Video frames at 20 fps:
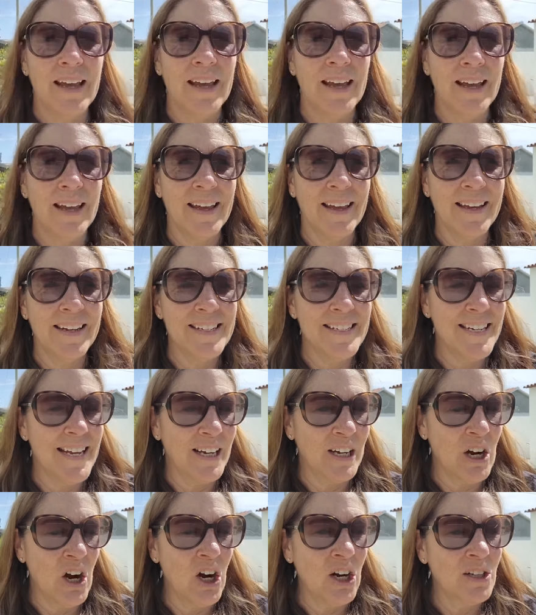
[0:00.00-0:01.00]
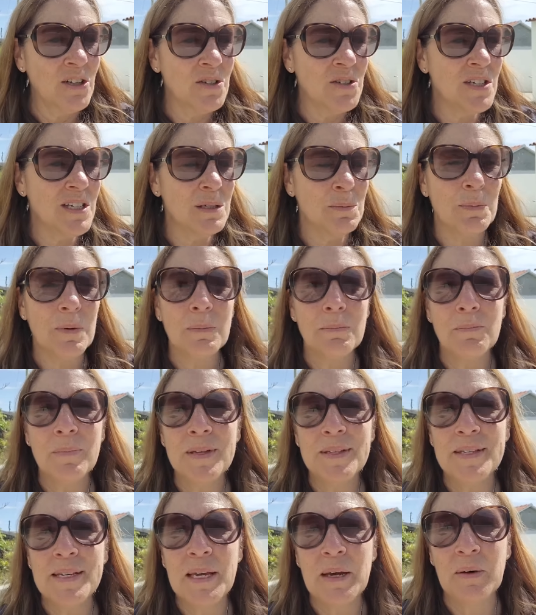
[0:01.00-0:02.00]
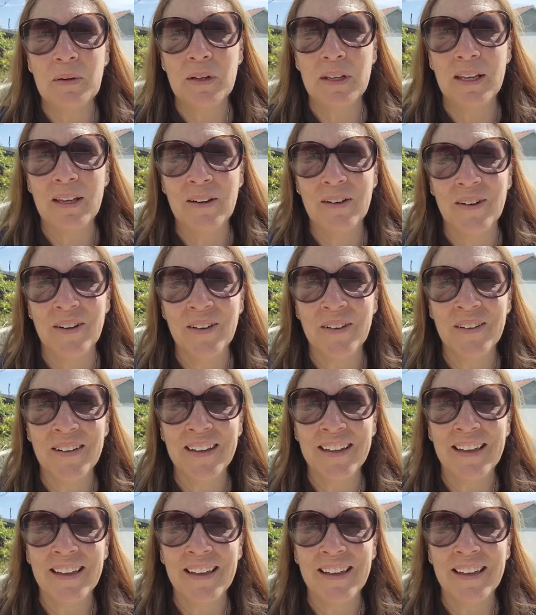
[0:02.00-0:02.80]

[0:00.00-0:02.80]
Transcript: and uh, Carlos has been busy out here